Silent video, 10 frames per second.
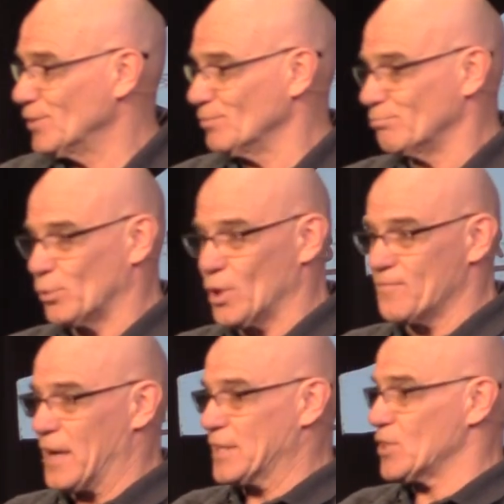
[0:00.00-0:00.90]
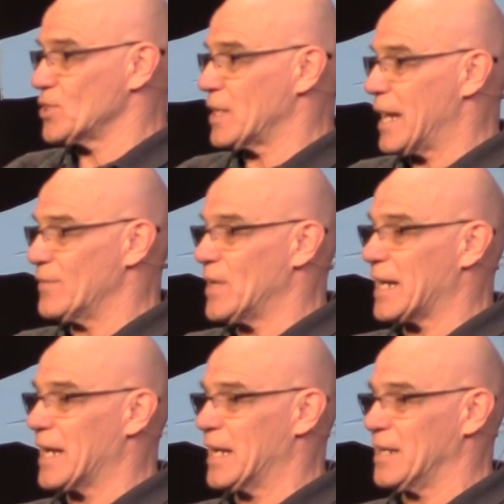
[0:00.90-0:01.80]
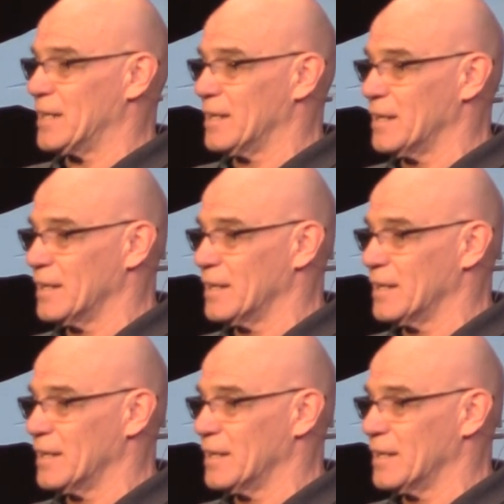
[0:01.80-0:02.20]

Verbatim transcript: You, boy, if I just had that kind of